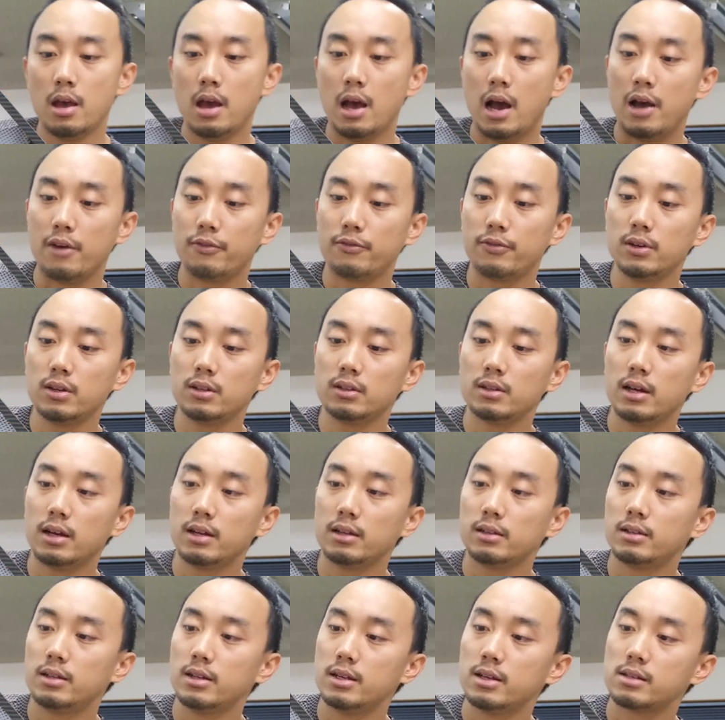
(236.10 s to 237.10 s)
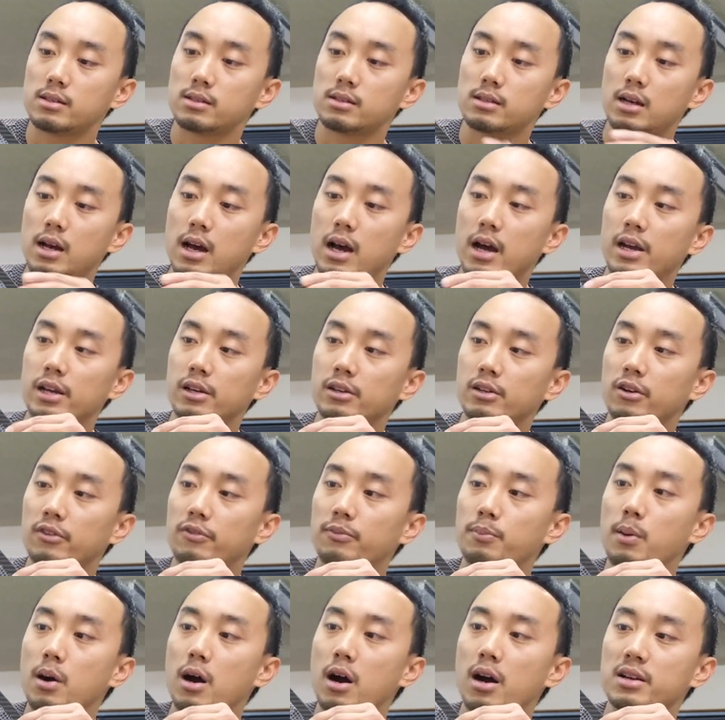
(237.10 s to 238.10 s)
I think that this kind
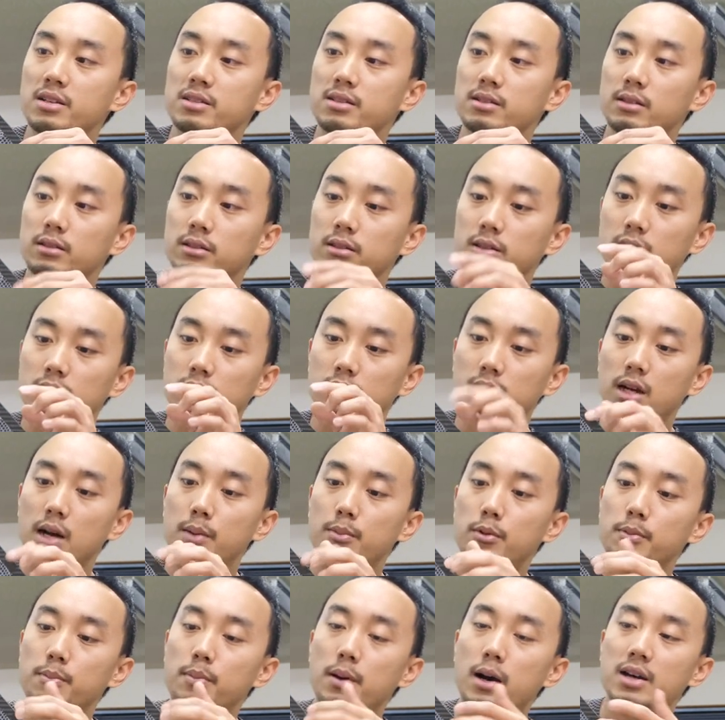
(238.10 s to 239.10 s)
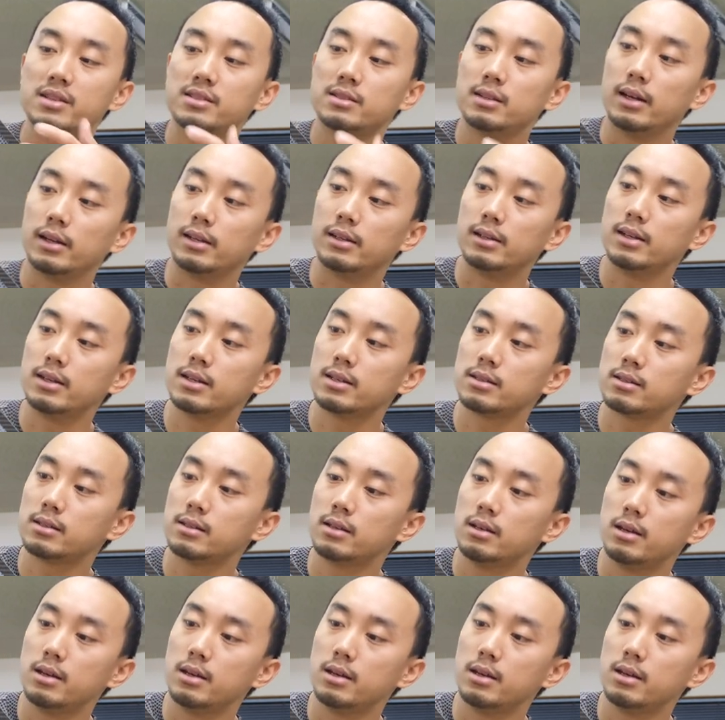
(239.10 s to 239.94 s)
of parts, the carbon parts like this,